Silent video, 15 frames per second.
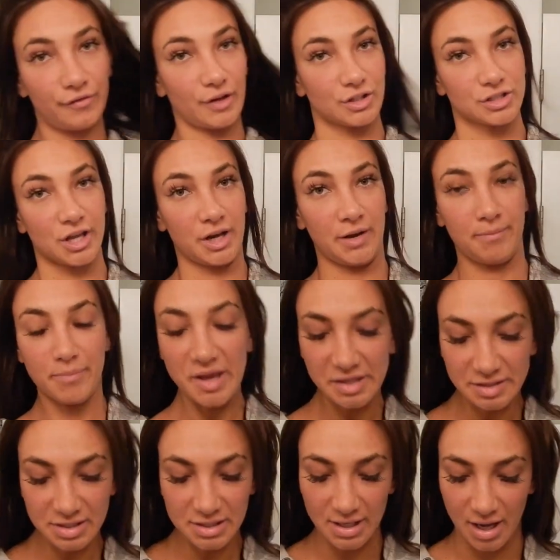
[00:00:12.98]
fix that in a
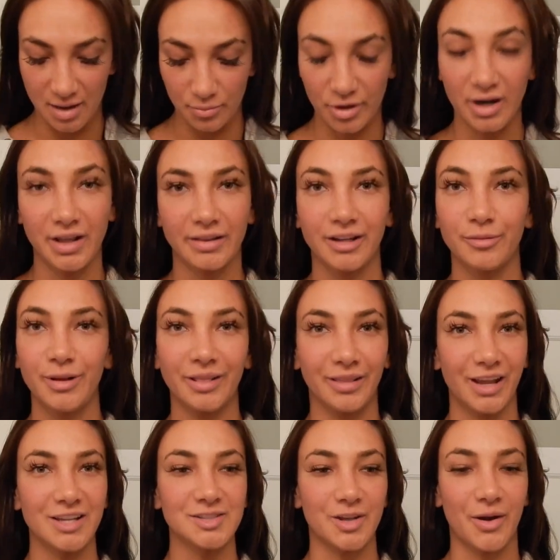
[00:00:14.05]
bit. I'm running a little bit
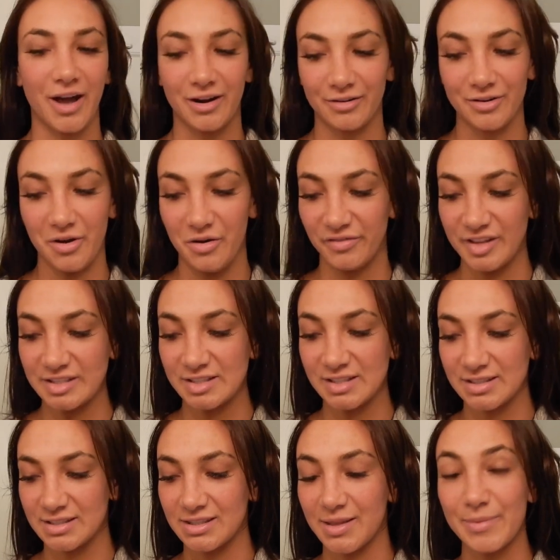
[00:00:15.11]
late, so I don't know if this
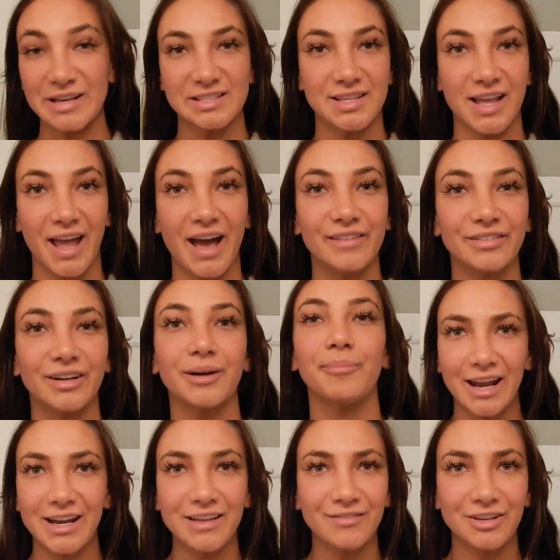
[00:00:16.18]
is the best thing ever.
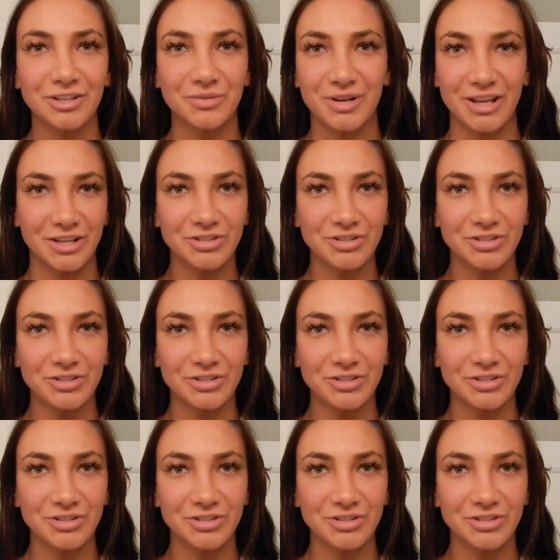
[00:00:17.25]
I didn't even do an